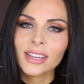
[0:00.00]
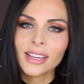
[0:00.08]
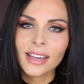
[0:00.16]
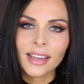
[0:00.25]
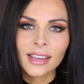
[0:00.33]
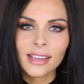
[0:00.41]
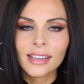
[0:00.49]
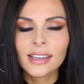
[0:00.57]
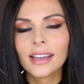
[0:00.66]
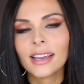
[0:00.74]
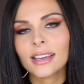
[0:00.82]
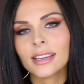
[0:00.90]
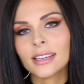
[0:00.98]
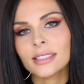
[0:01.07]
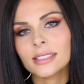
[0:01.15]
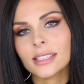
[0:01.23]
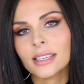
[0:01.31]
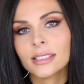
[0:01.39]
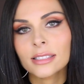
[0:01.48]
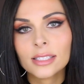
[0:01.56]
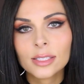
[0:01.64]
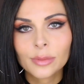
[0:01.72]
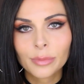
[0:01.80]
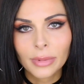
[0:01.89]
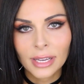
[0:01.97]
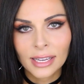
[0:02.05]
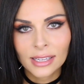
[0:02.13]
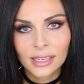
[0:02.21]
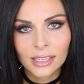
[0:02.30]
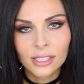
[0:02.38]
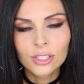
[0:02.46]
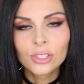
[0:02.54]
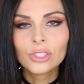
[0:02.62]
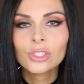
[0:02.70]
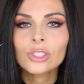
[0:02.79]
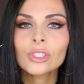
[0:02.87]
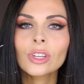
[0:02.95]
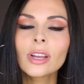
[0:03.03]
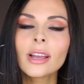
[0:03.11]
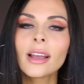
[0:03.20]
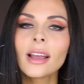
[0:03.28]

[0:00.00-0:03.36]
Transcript: Okay, and in Spanish,